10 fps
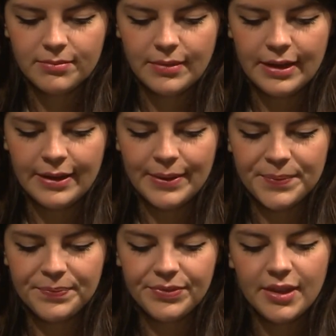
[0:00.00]

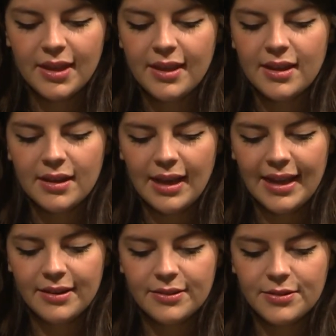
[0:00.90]
Um,
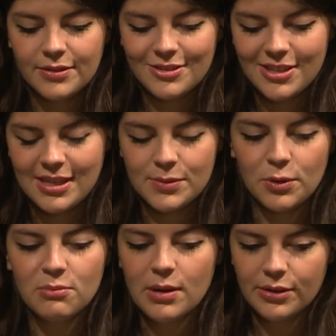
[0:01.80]
and just as
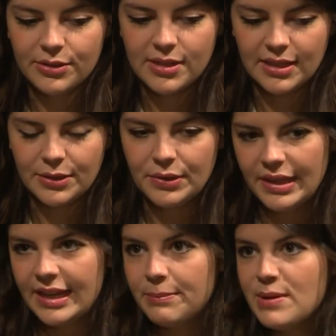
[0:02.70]
role models, like they're
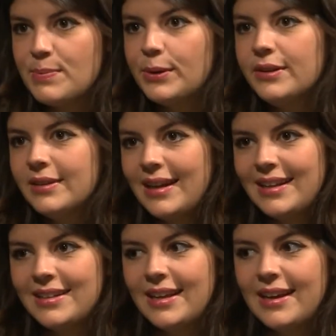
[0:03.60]
really good people,
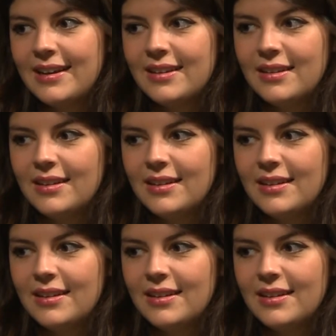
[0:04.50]
and uh,